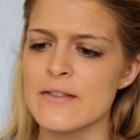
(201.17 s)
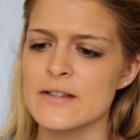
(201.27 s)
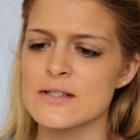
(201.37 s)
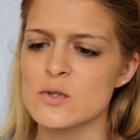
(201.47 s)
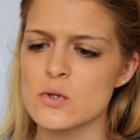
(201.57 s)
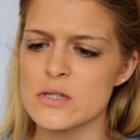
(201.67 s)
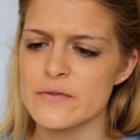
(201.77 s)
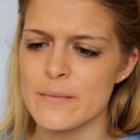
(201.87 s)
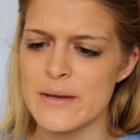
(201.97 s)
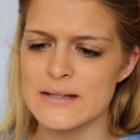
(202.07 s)
This is also
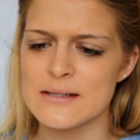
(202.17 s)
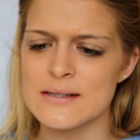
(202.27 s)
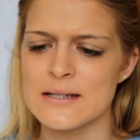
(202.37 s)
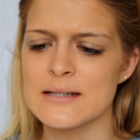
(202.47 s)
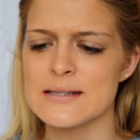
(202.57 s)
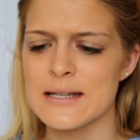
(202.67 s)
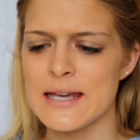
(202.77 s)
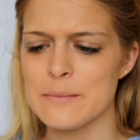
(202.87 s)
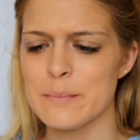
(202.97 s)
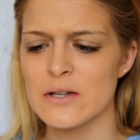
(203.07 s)
from Essence and it's the
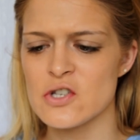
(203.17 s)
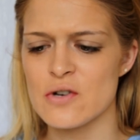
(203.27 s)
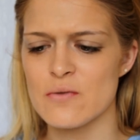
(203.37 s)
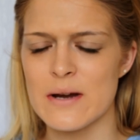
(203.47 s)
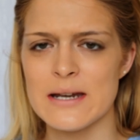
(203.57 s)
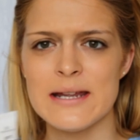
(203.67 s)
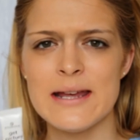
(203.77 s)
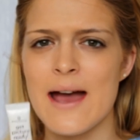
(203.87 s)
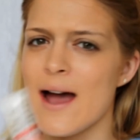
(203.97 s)
Get Picture Ready.